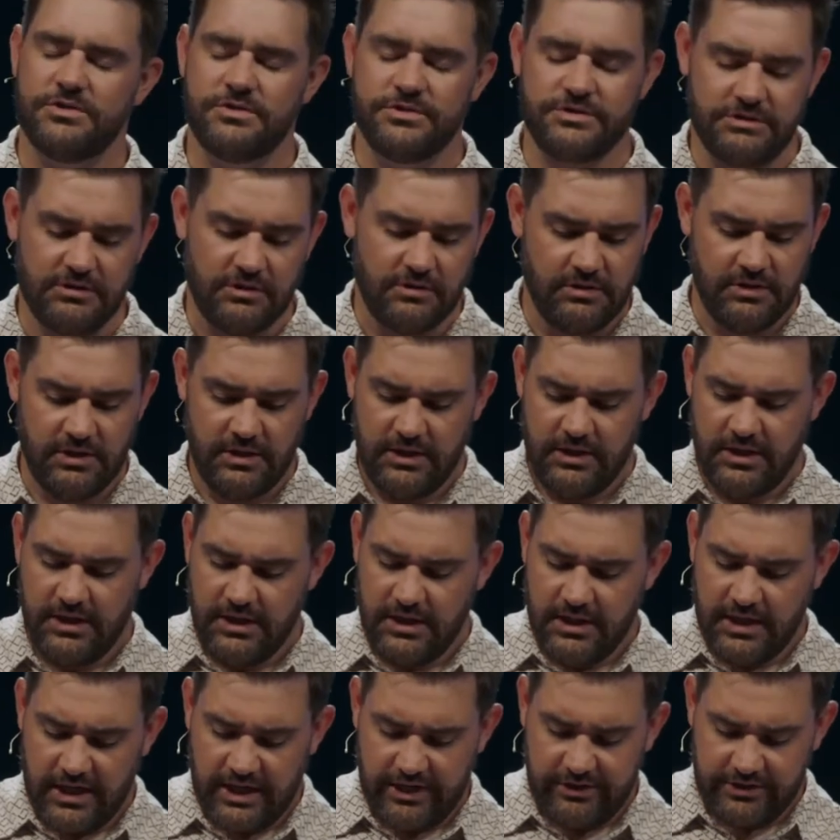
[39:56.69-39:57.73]
So
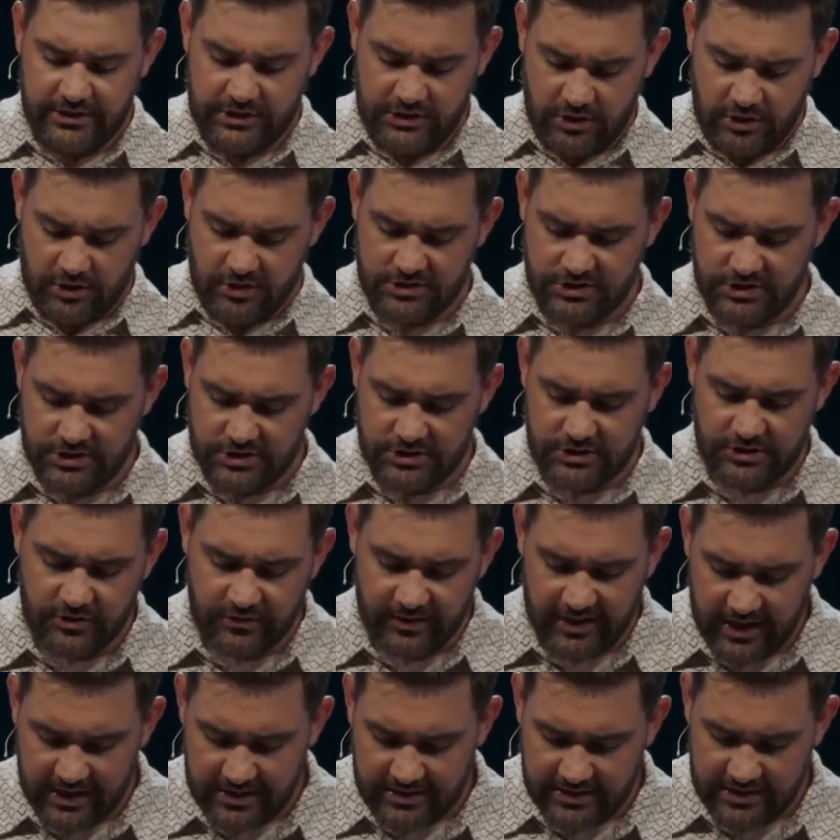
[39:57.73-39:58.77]
I would encourage you to do
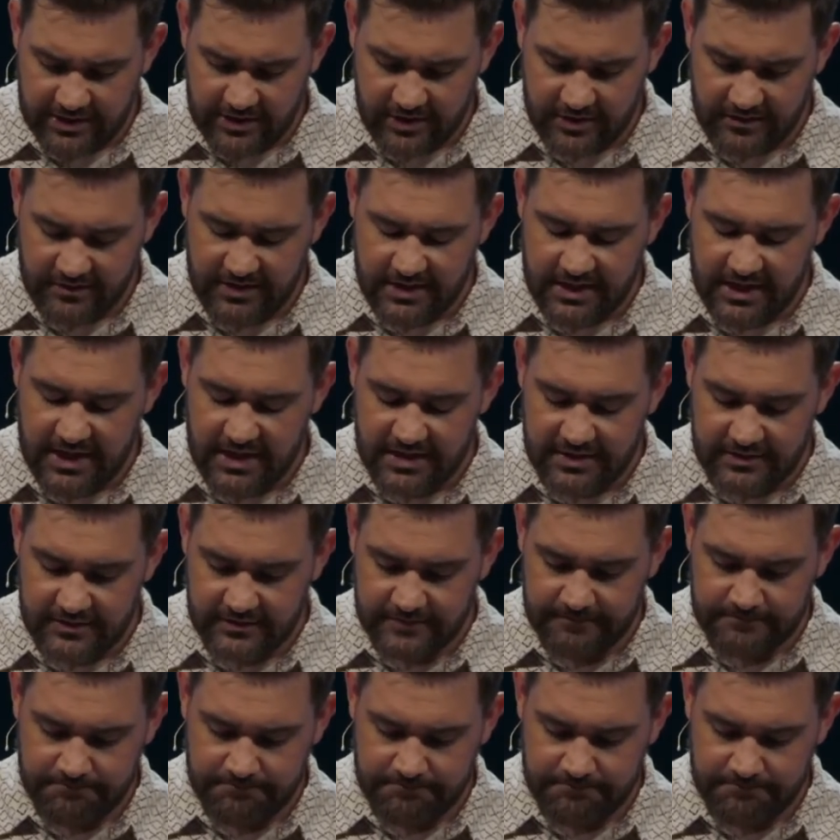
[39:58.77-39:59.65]
that here at the end.